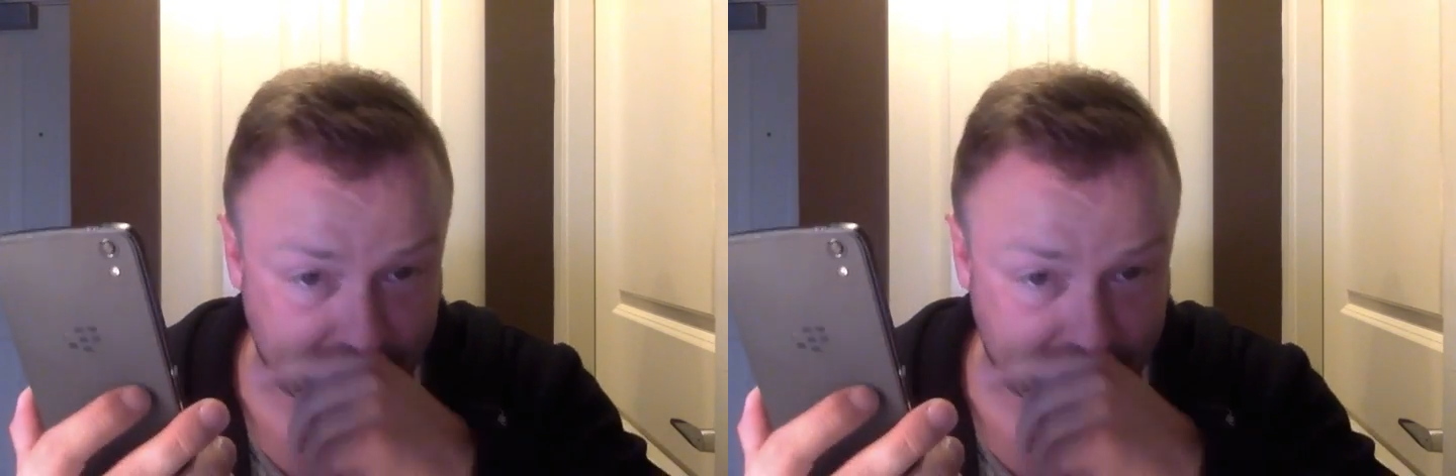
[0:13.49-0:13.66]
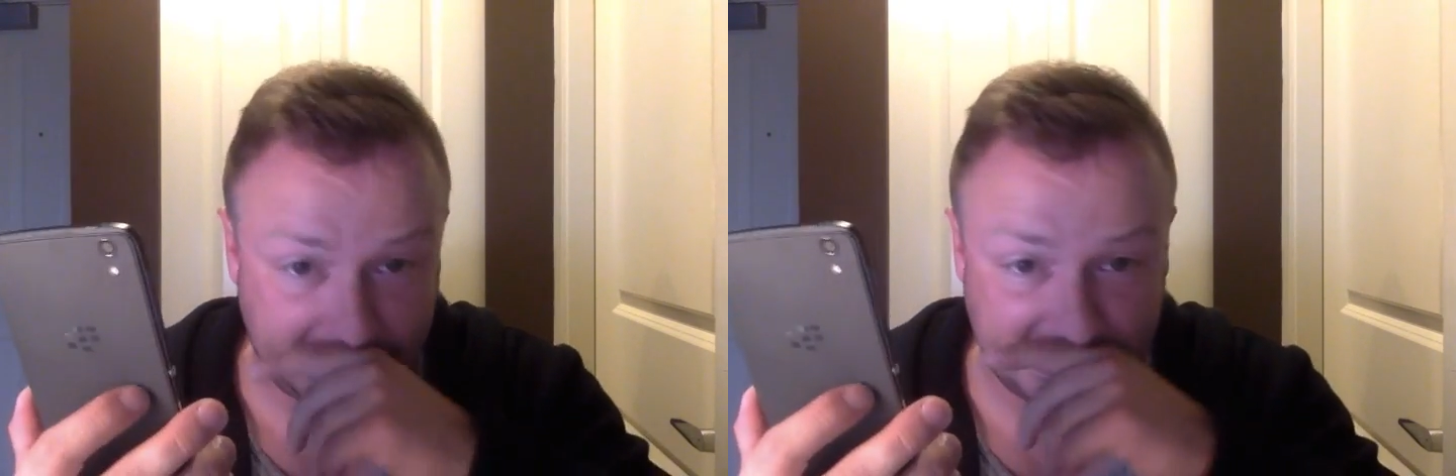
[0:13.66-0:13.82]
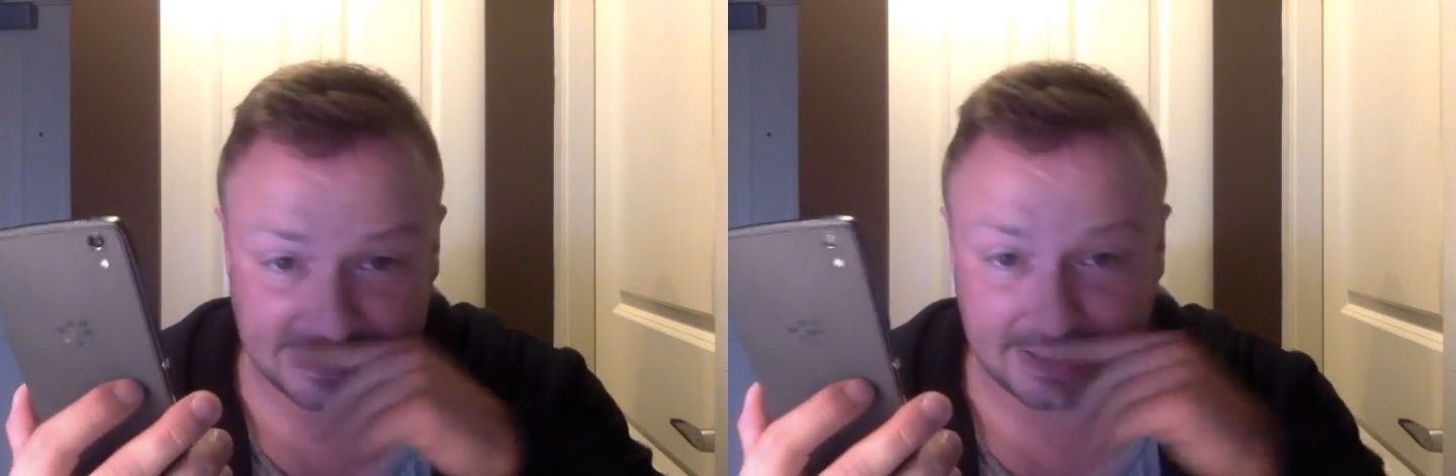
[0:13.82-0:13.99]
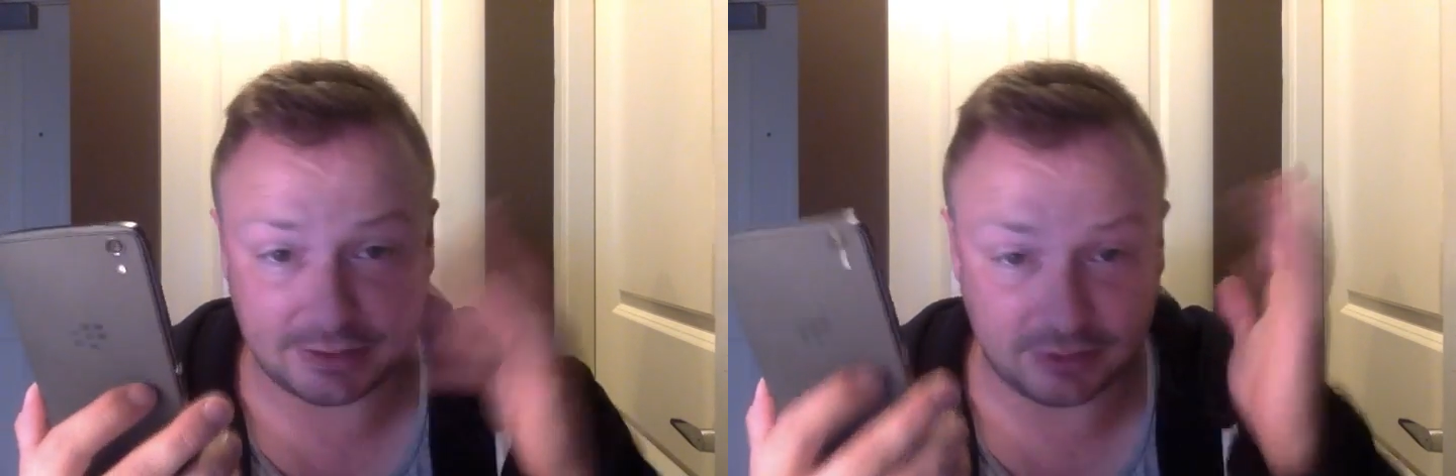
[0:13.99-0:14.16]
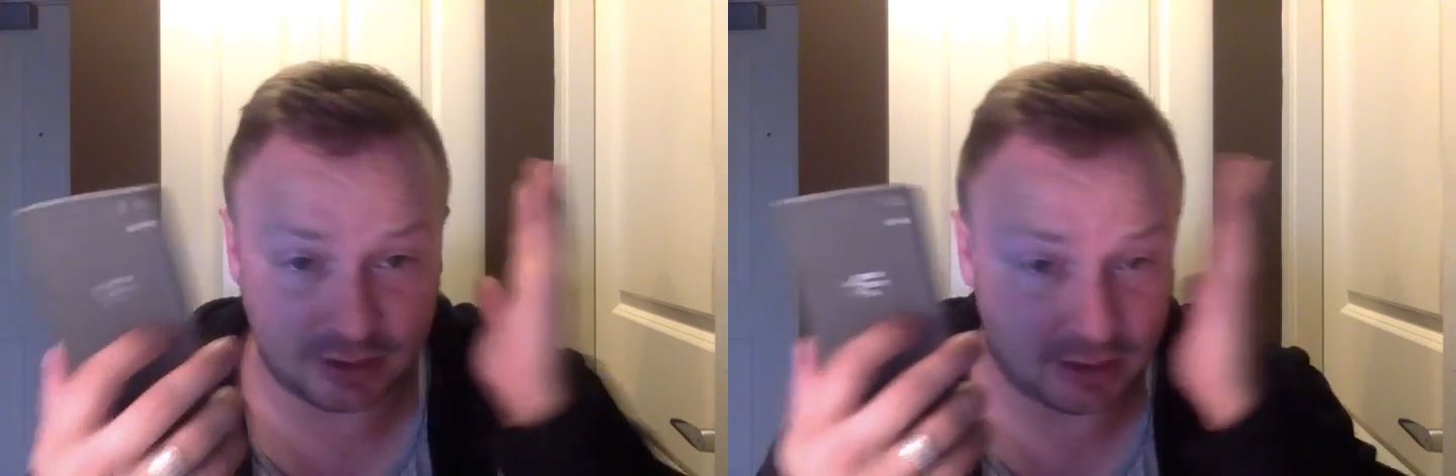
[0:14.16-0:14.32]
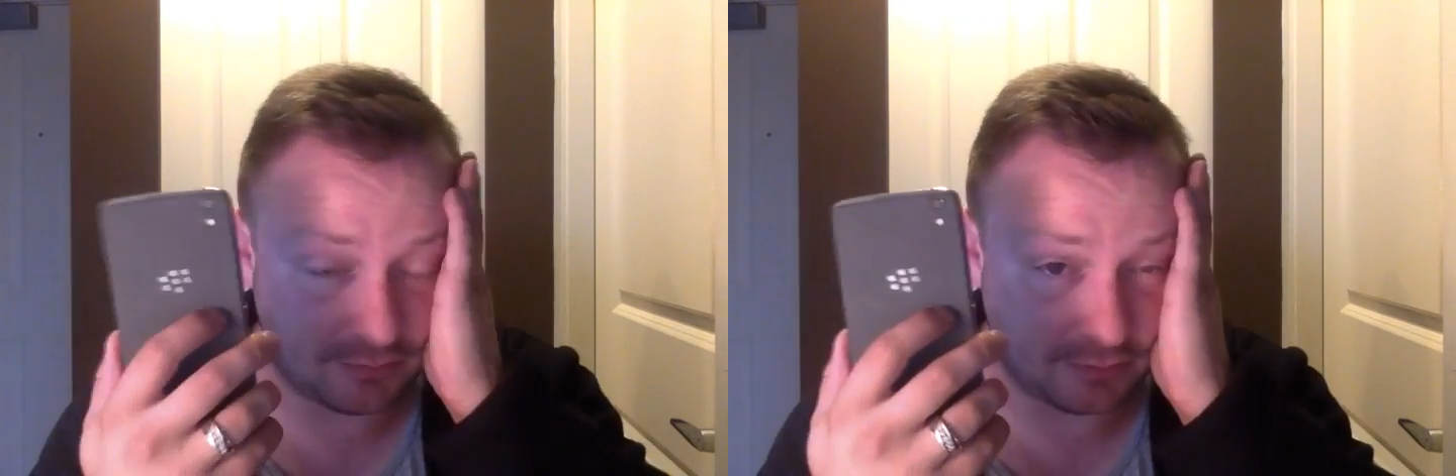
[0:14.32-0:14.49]
because I could
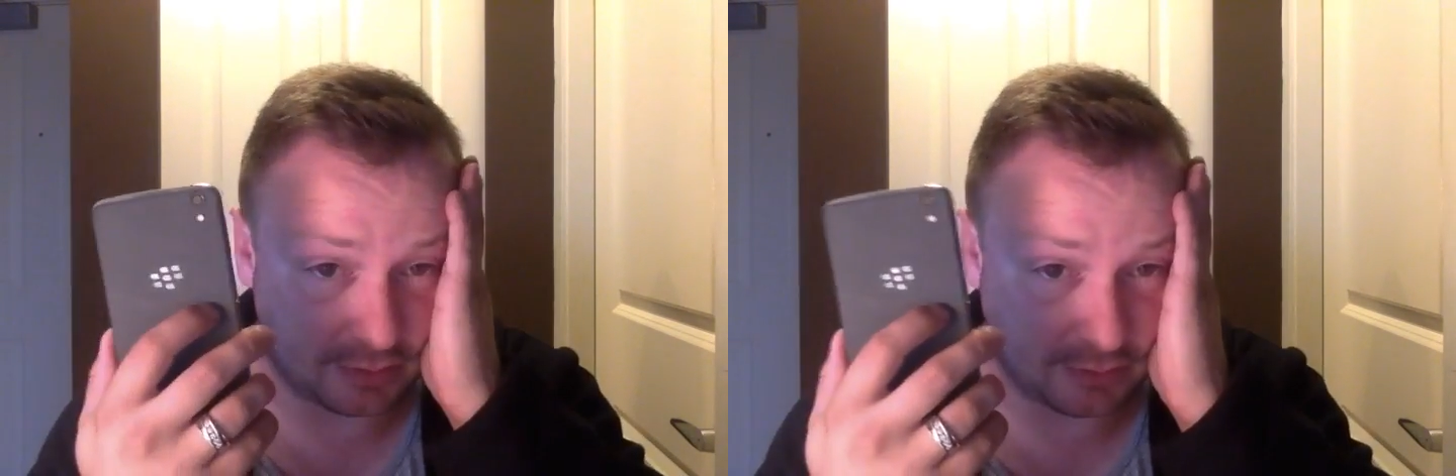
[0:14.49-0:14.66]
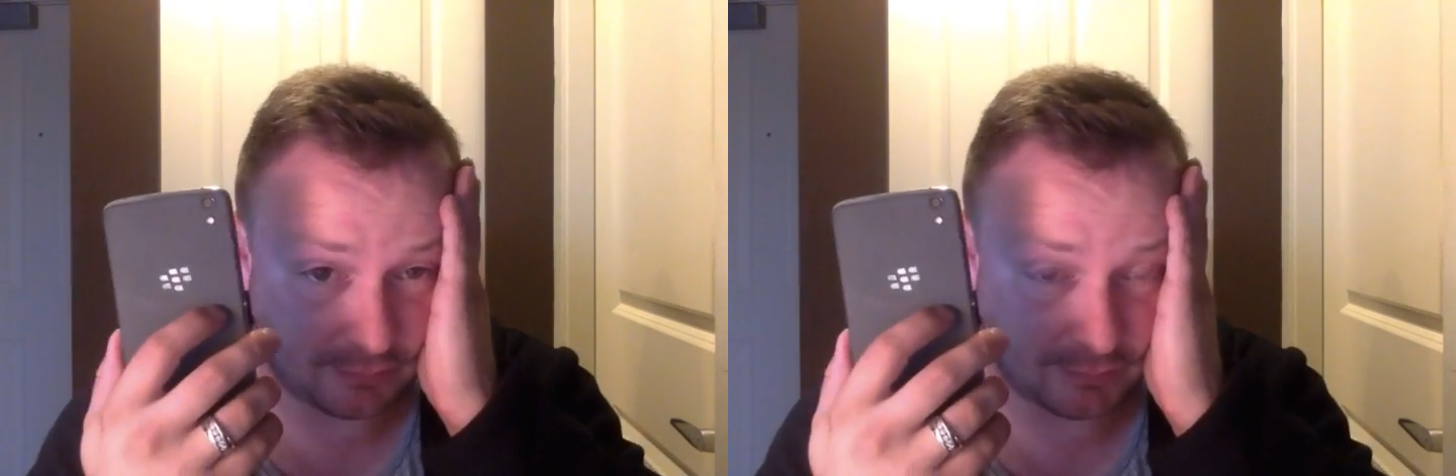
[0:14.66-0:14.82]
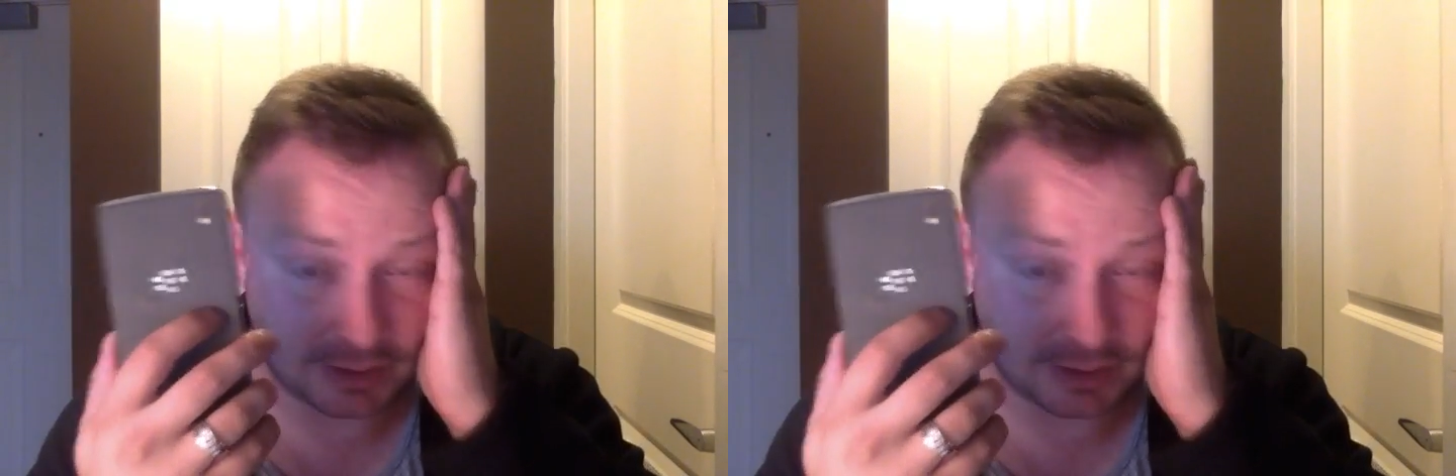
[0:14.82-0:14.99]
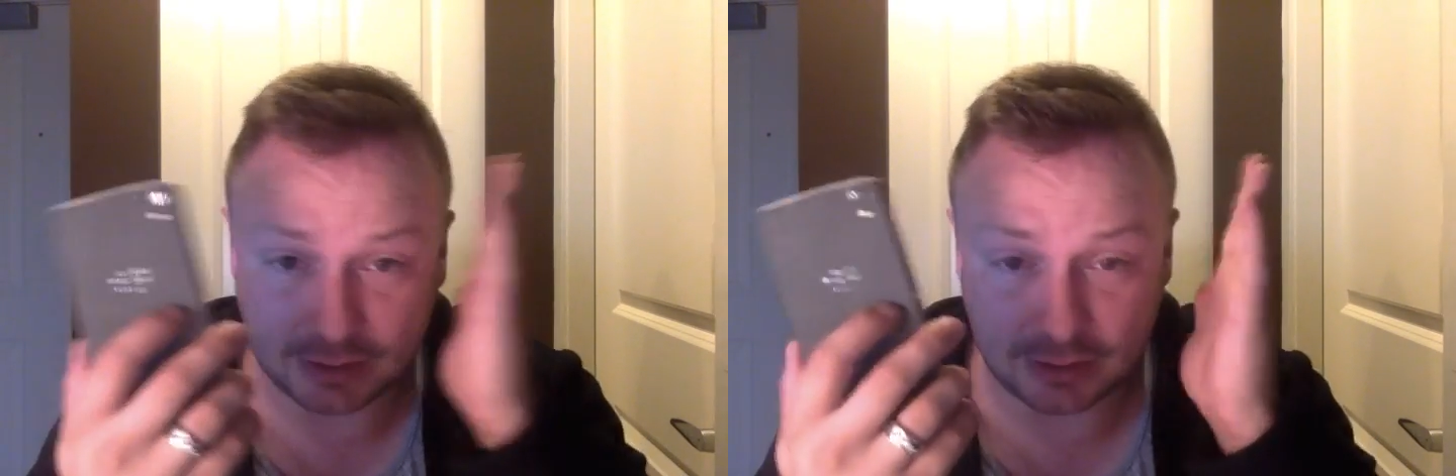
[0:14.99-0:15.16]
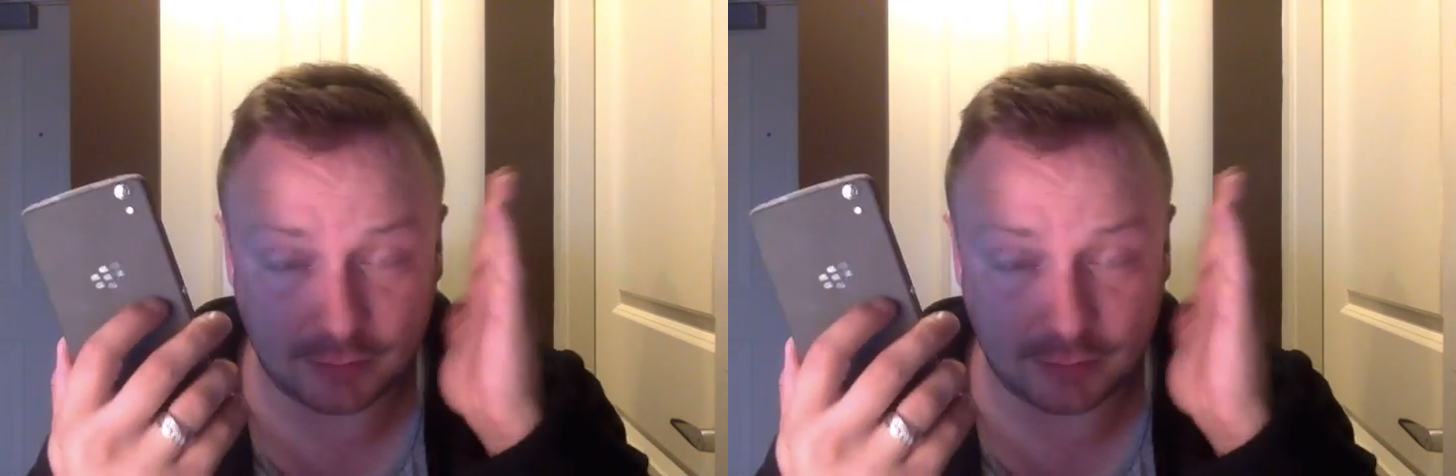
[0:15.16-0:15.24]
not for the fucking...